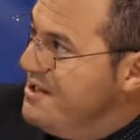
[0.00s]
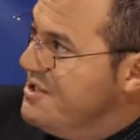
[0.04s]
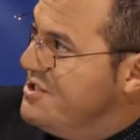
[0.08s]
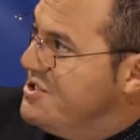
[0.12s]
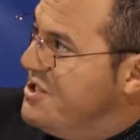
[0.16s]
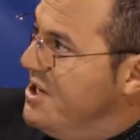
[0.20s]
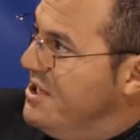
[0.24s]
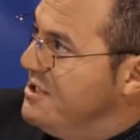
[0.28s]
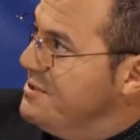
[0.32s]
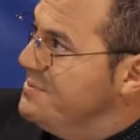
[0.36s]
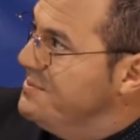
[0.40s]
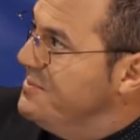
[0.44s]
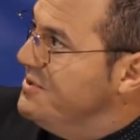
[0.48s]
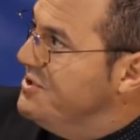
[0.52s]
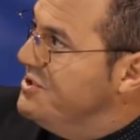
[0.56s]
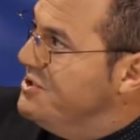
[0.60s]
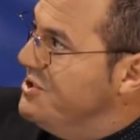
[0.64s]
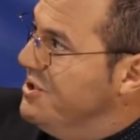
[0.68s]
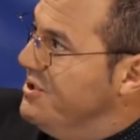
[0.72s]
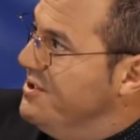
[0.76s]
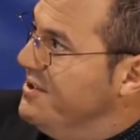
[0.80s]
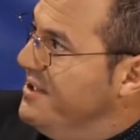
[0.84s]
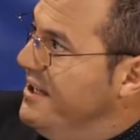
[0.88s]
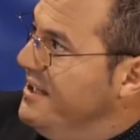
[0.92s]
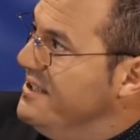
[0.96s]
In a judgment,
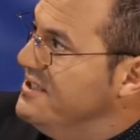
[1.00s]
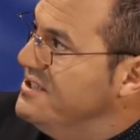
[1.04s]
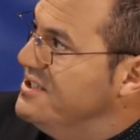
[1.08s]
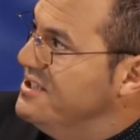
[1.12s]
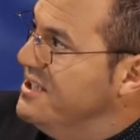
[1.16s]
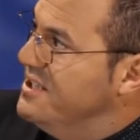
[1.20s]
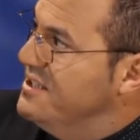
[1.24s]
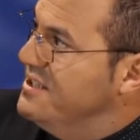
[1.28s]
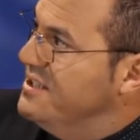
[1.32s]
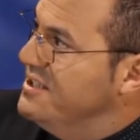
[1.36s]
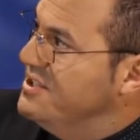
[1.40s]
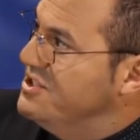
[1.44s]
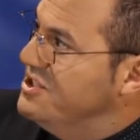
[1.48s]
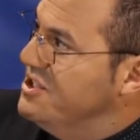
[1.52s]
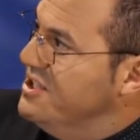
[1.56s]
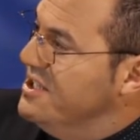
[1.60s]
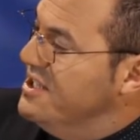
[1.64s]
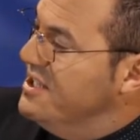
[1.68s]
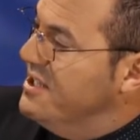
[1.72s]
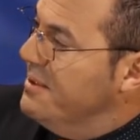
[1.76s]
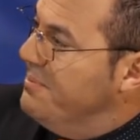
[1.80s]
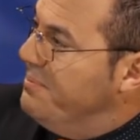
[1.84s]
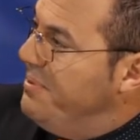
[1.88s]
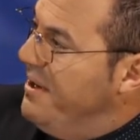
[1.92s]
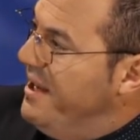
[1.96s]
John, they said that she
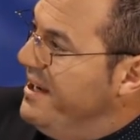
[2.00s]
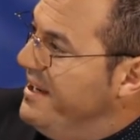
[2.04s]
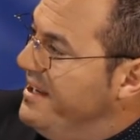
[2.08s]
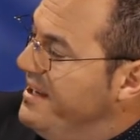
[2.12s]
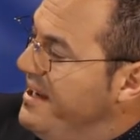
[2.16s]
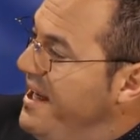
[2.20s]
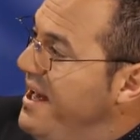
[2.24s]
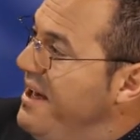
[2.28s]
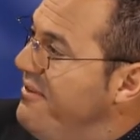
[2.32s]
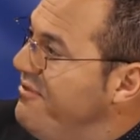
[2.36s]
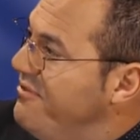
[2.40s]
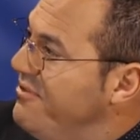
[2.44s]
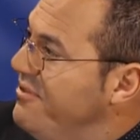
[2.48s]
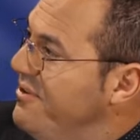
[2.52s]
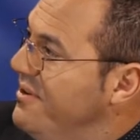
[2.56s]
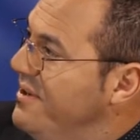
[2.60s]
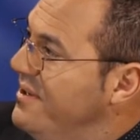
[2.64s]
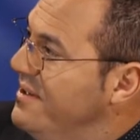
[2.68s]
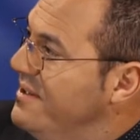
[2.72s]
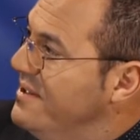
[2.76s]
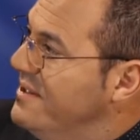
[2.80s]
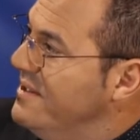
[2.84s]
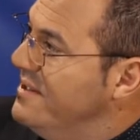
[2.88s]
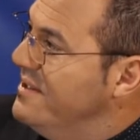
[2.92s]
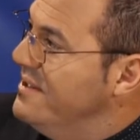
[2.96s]
didn't complain enough,
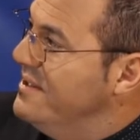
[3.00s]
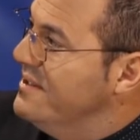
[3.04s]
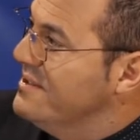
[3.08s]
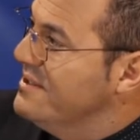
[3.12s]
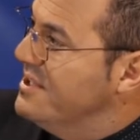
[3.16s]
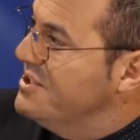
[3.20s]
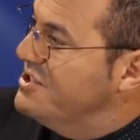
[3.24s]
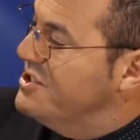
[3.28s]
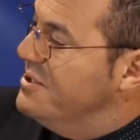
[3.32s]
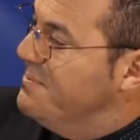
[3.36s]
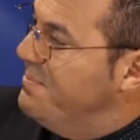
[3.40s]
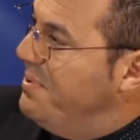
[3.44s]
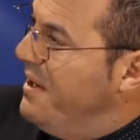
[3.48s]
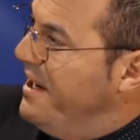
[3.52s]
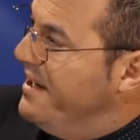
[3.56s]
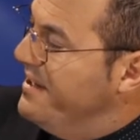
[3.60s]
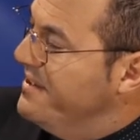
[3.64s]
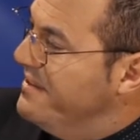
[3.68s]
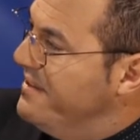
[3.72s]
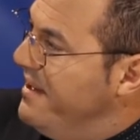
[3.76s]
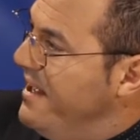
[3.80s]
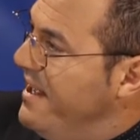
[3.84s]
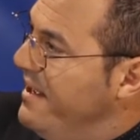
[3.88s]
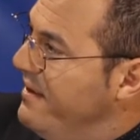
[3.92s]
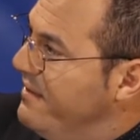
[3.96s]
that she played
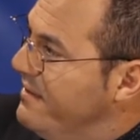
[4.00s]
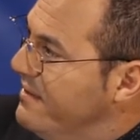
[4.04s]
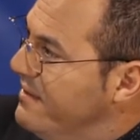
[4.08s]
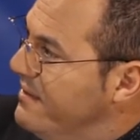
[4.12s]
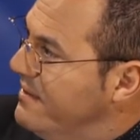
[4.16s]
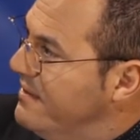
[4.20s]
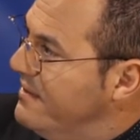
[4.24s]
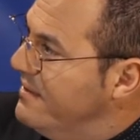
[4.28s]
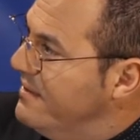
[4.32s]
it down.